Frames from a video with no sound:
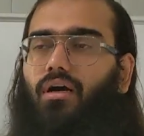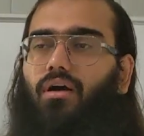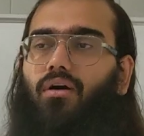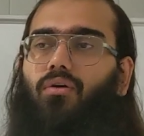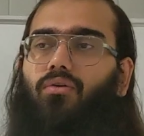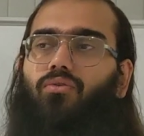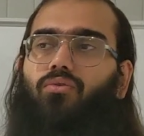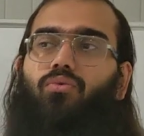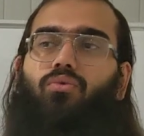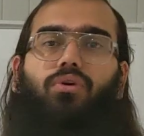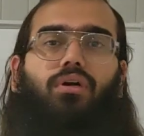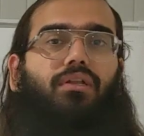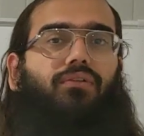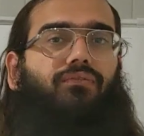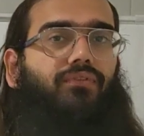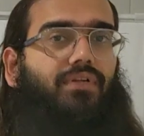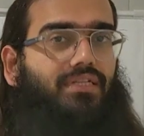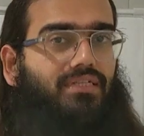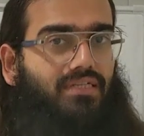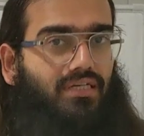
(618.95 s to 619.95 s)
how to
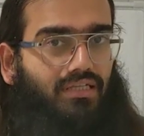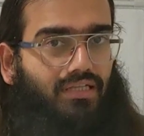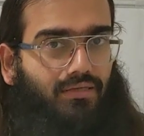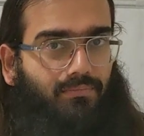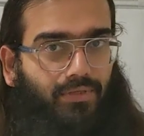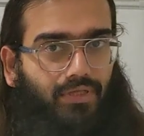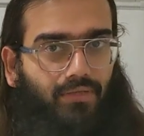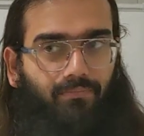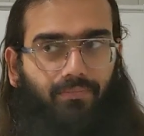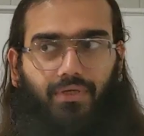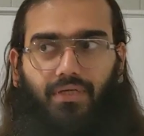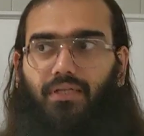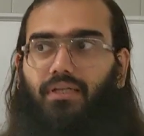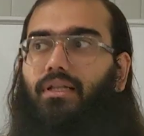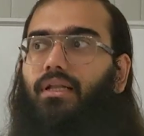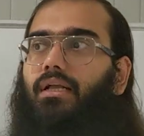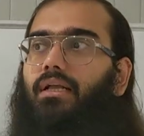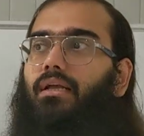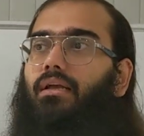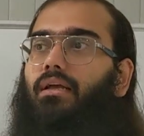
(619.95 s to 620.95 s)
convince other
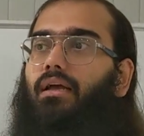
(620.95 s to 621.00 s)
people,